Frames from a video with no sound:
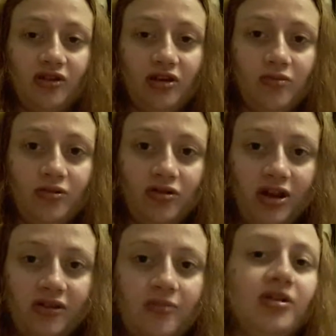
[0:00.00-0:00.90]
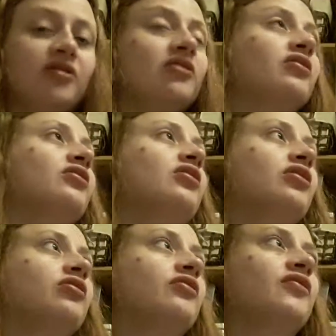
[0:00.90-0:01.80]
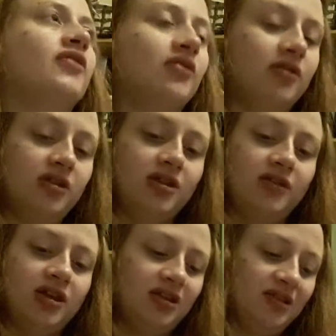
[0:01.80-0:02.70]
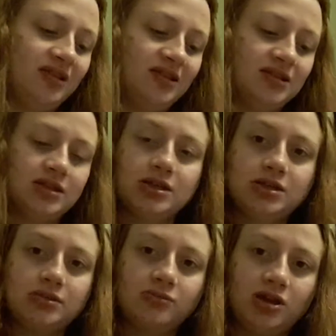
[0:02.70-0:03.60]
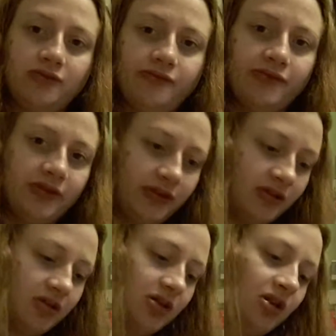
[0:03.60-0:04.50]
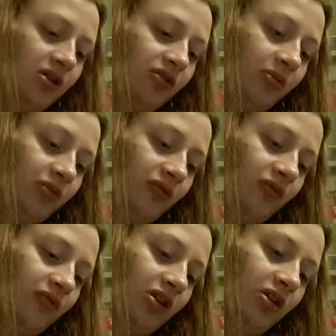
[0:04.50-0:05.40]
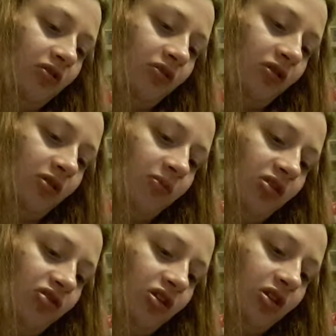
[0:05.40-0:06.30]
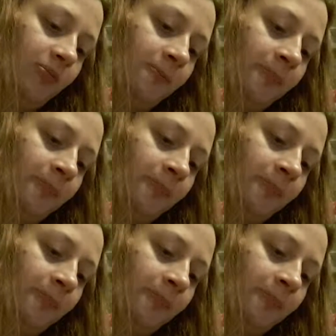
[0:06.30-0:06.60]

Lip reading: and he got put on antidepressants and signed off for, in the end, 6 months. So he was off a really long time this year.